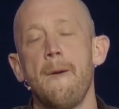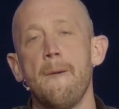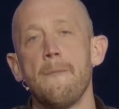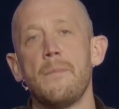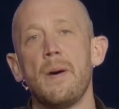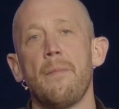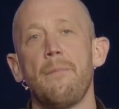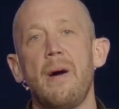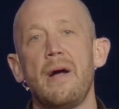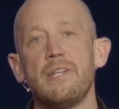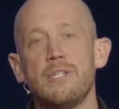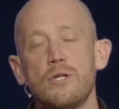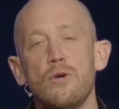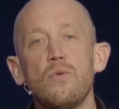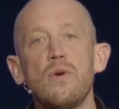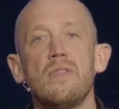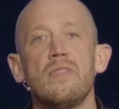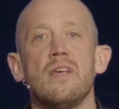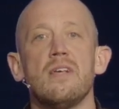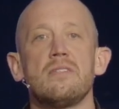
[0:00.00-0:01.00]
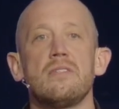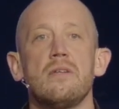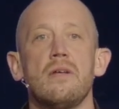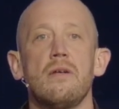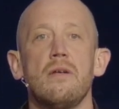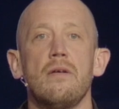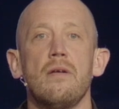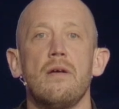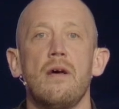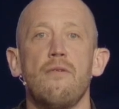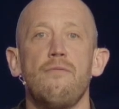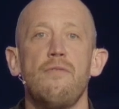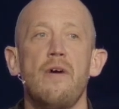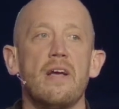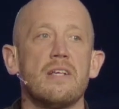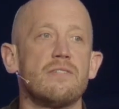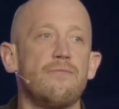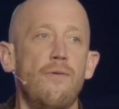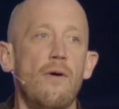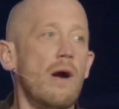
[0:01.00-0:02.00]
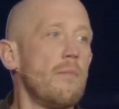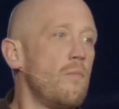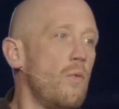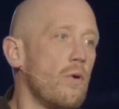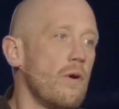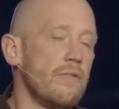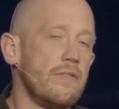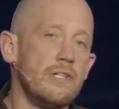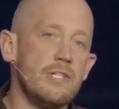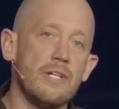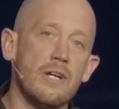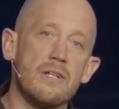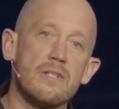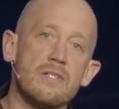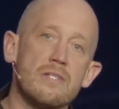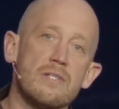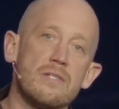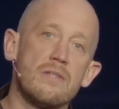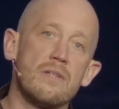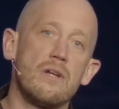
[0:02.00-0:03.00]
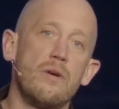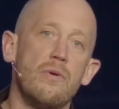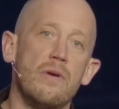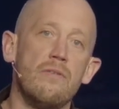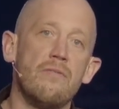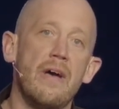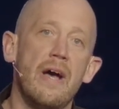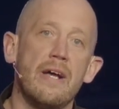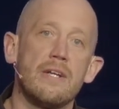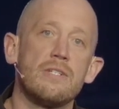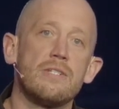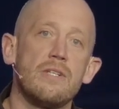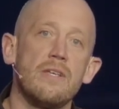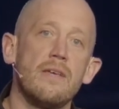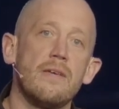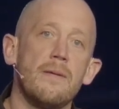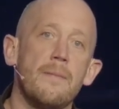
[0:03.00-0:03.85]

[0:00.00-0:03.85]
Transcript: But by doing this, it affects far more than just Queen Vashti.